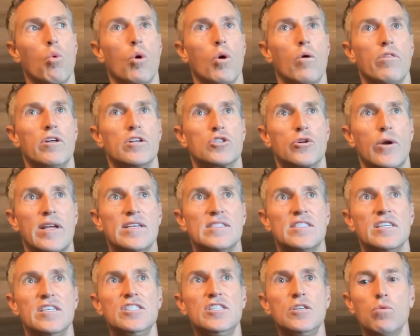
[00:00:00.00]
the
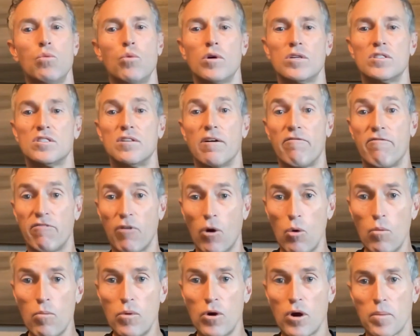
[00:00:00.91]
transition was the
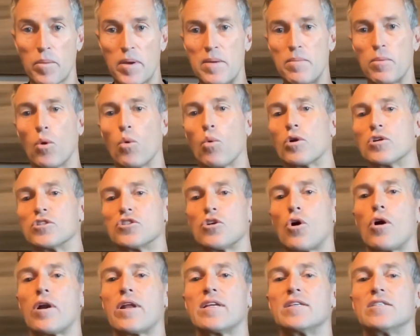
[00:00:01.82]
phone book people were
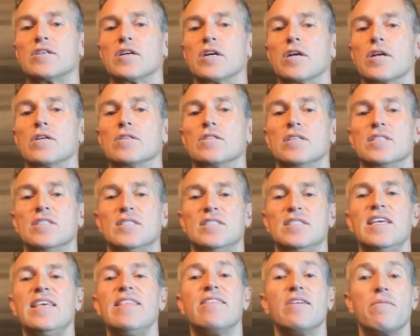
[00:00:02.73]
starting to
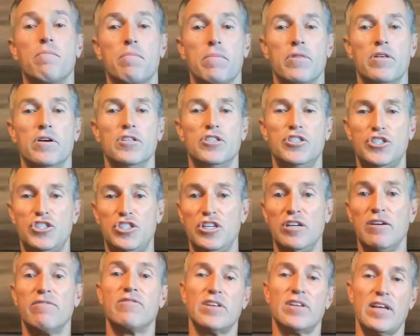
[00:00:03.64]
see the
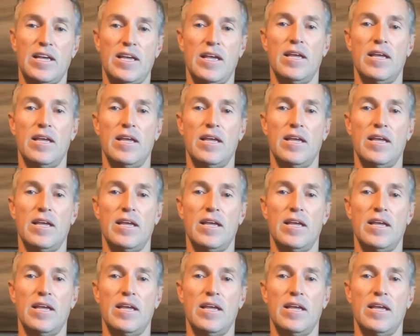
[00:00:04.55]
shift